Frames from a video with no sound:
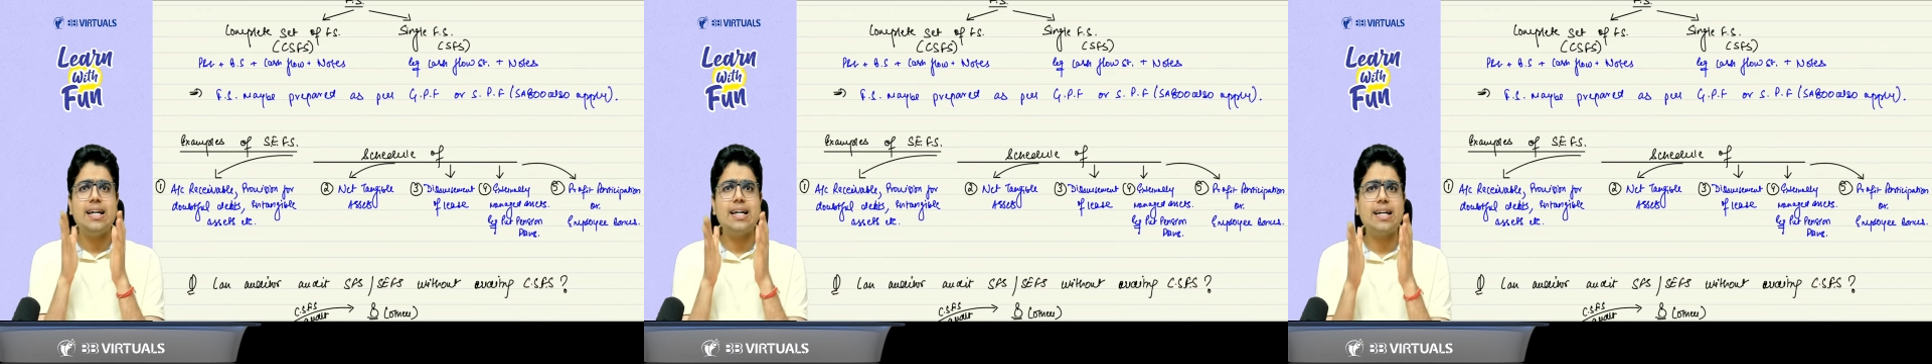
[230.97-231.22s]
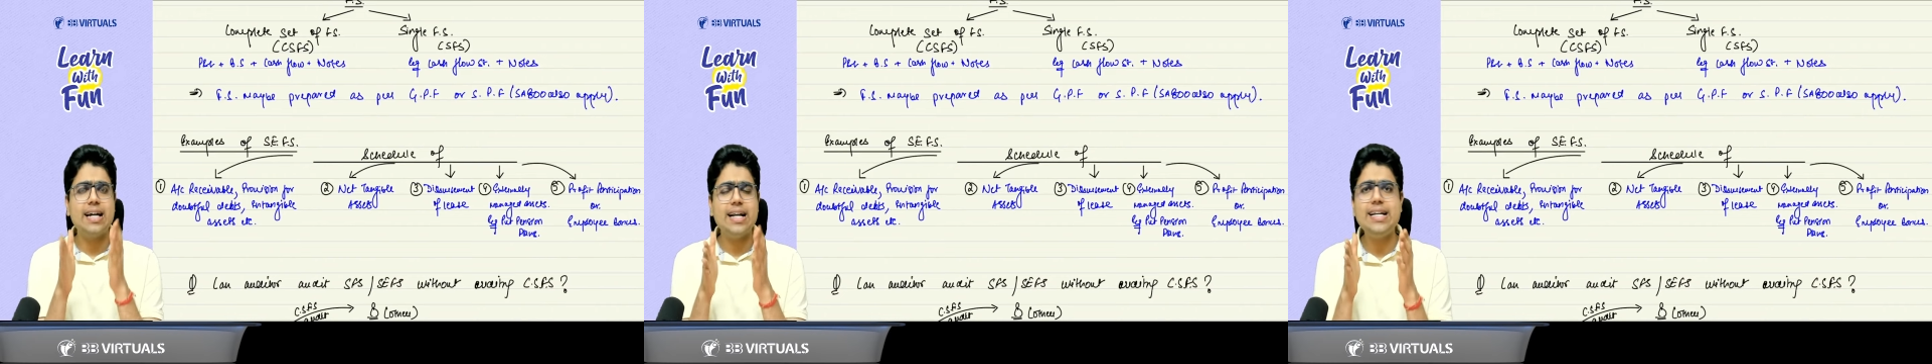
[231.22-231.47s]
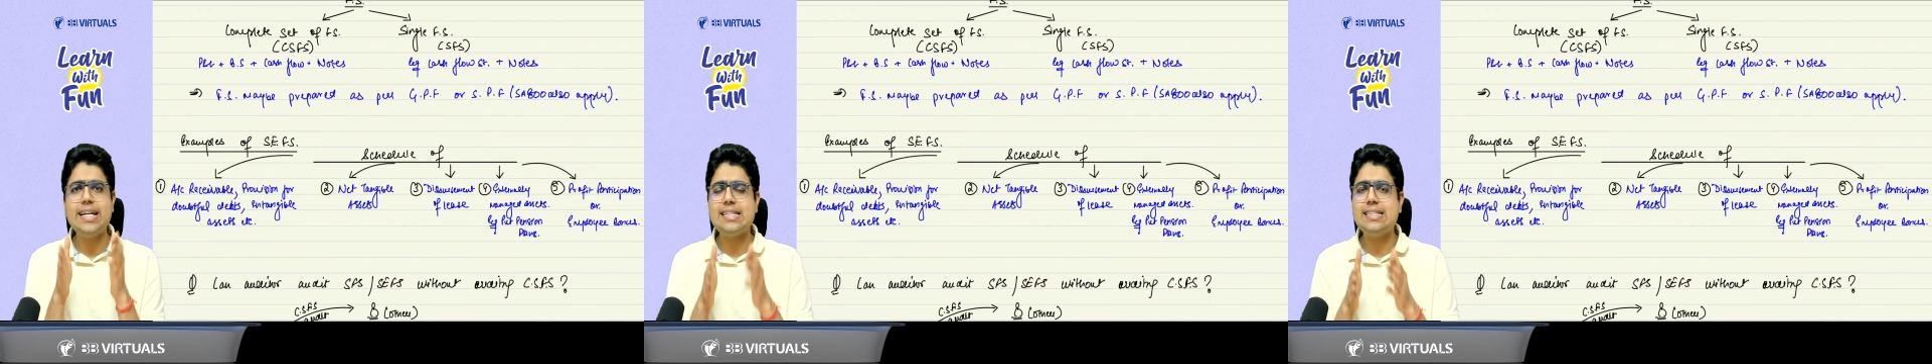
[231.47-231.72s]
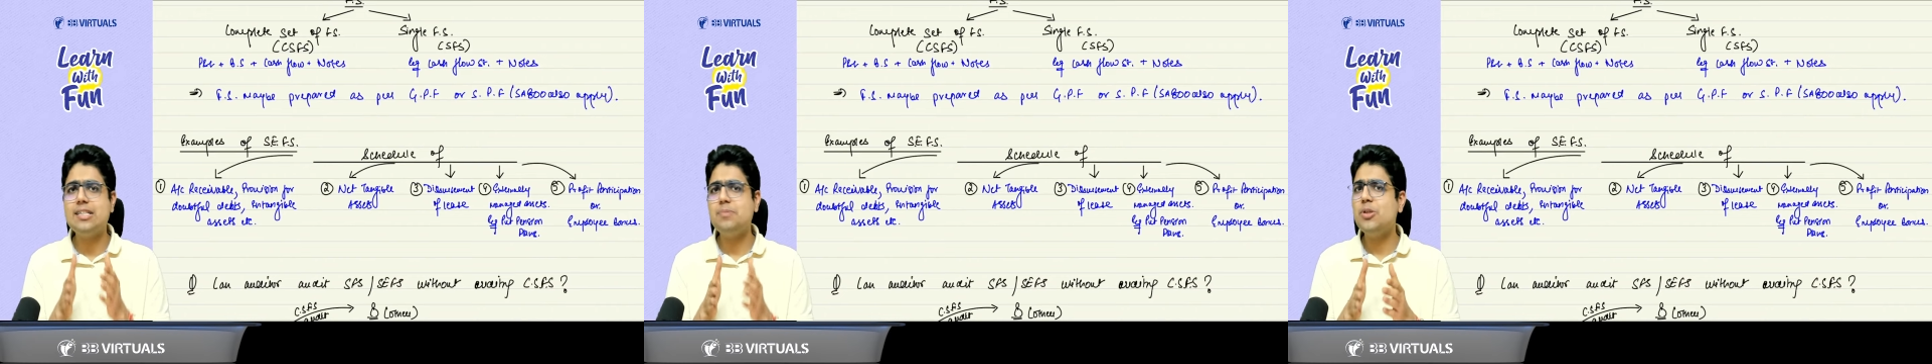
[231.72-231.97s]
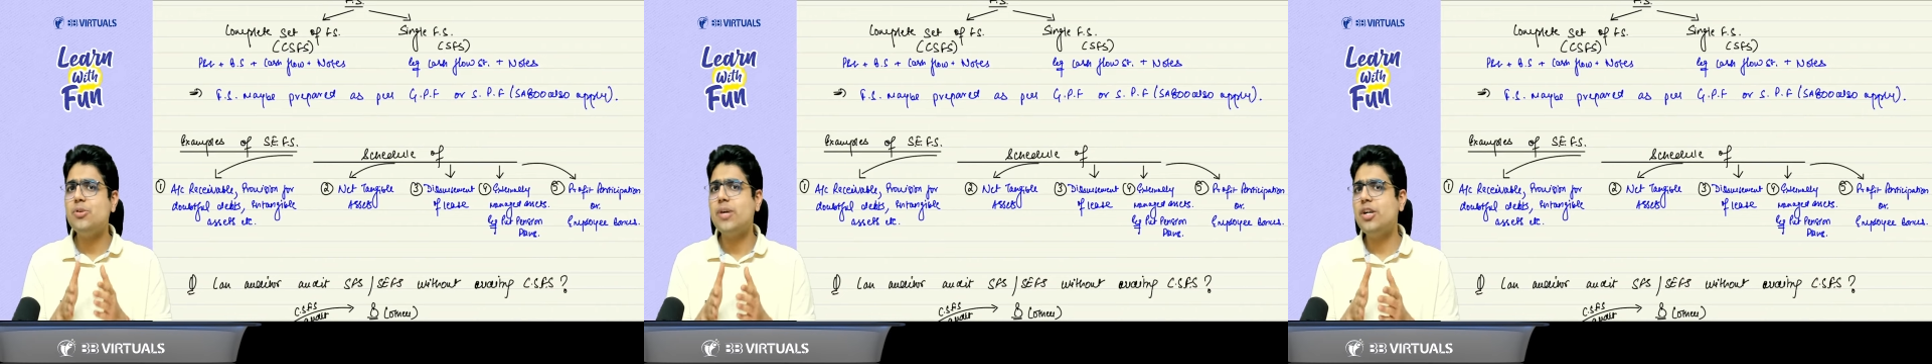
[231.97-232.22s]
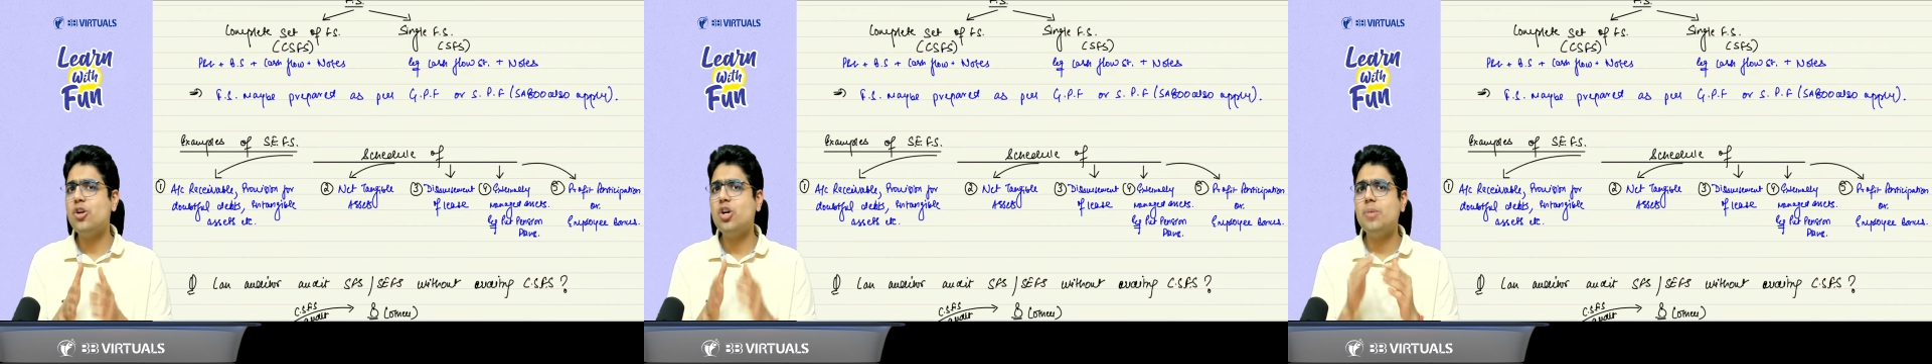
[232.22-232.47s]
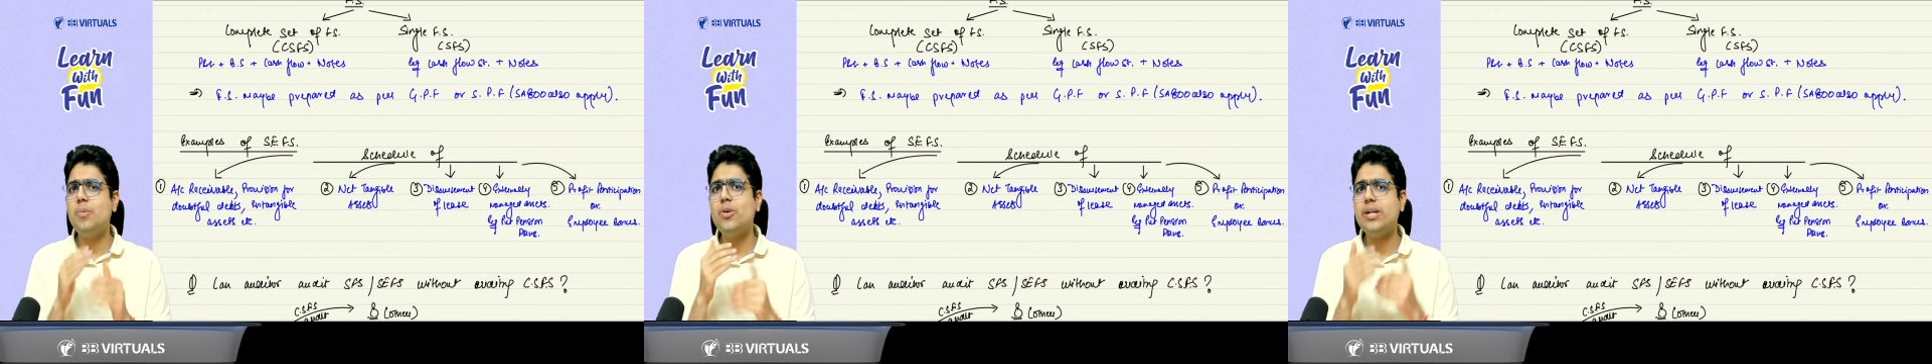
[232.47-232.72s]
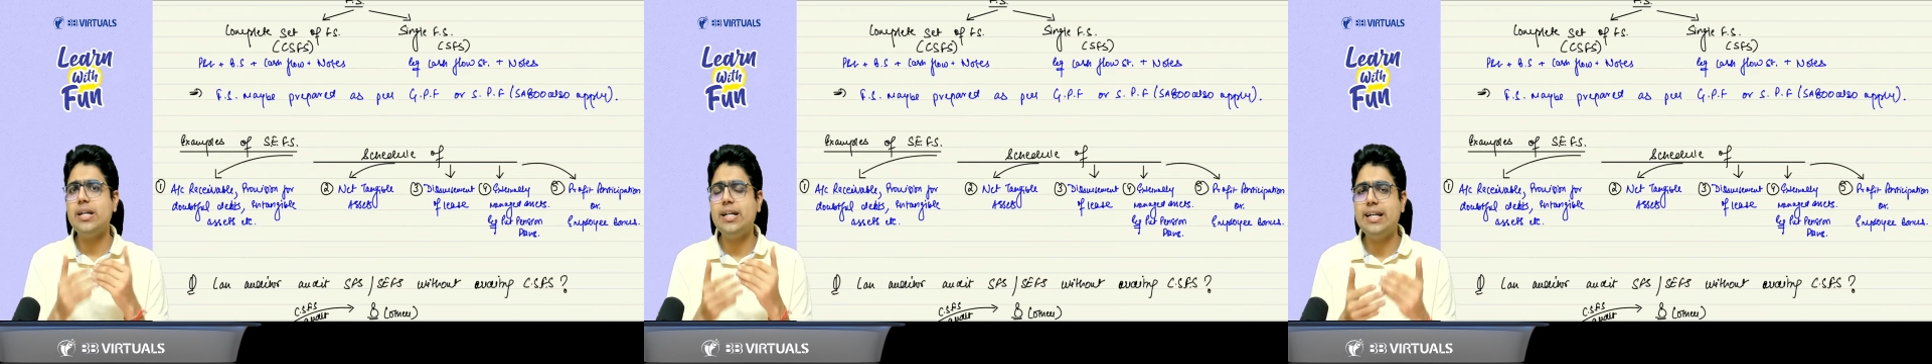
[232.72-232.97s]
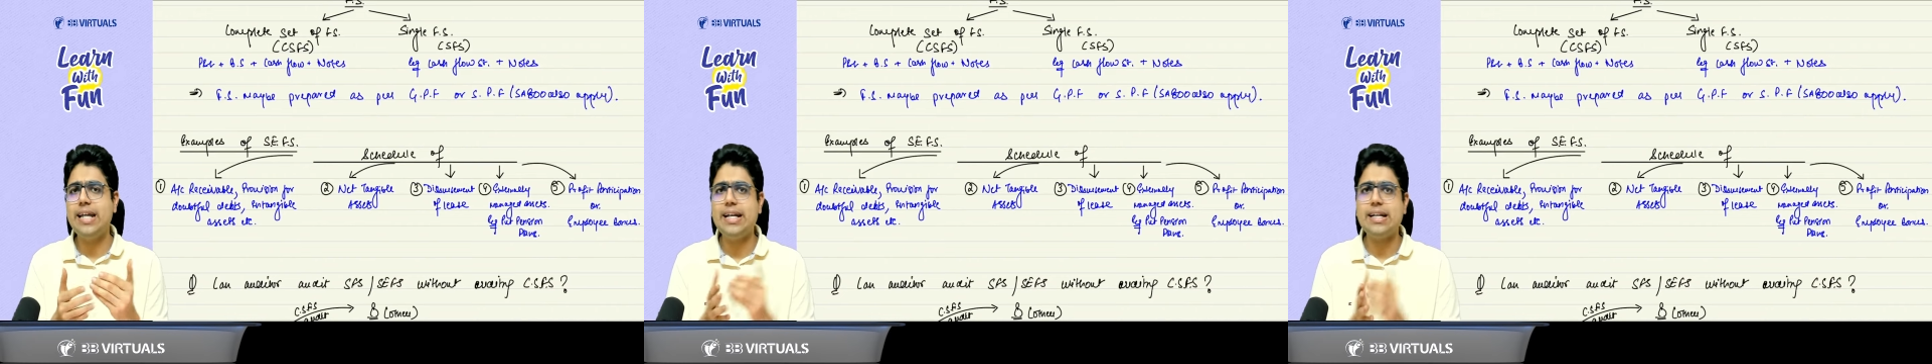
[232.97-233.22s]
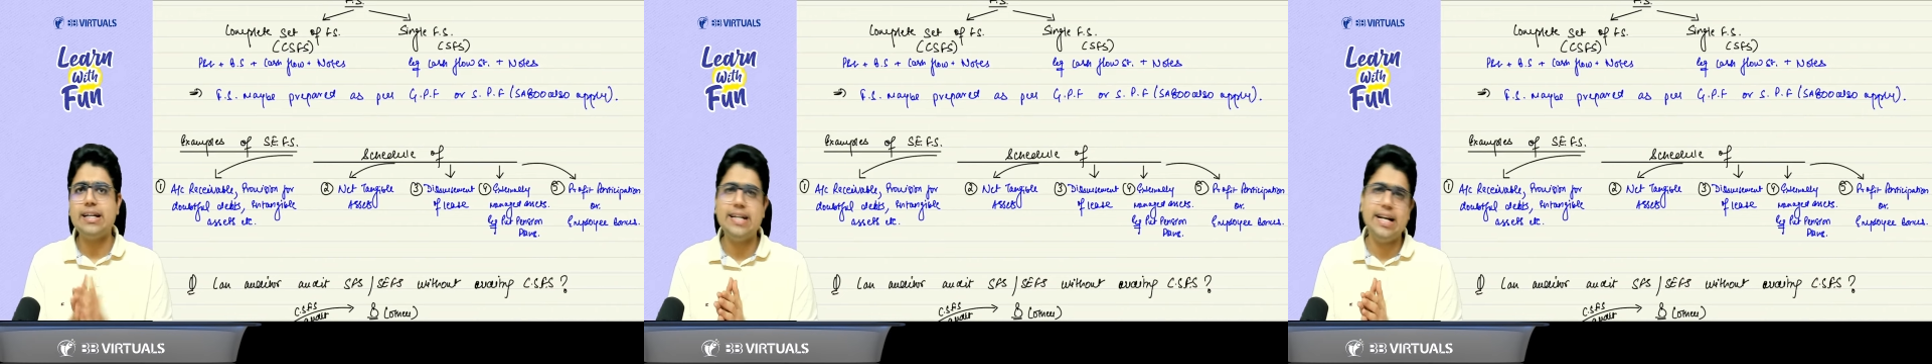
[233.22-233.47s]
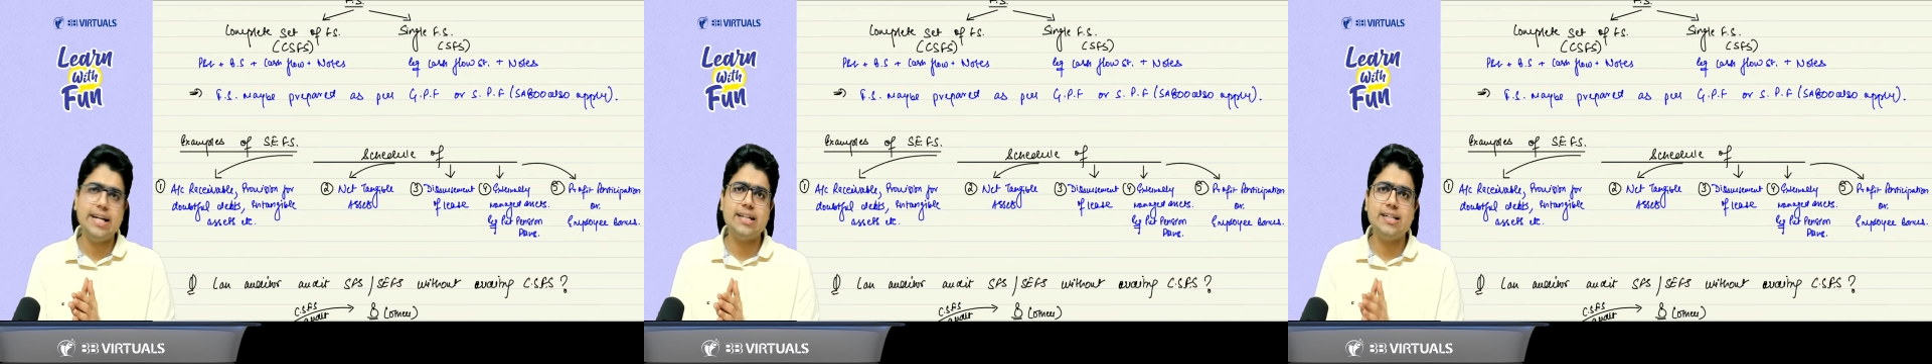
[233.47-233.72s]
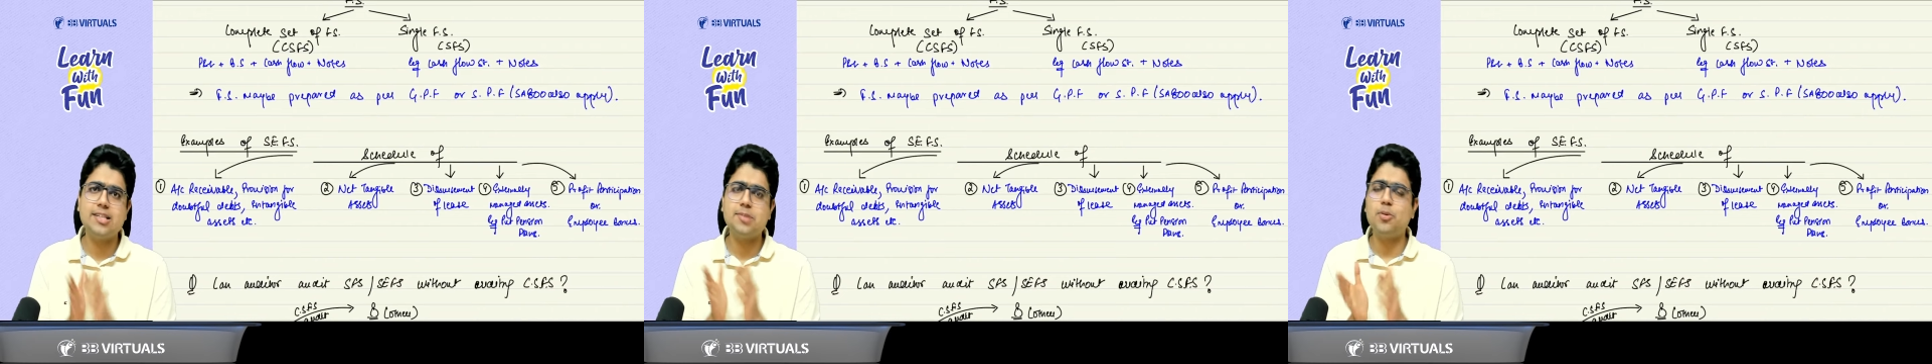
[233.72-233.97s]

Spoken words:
Current assets may you can talk about debtors,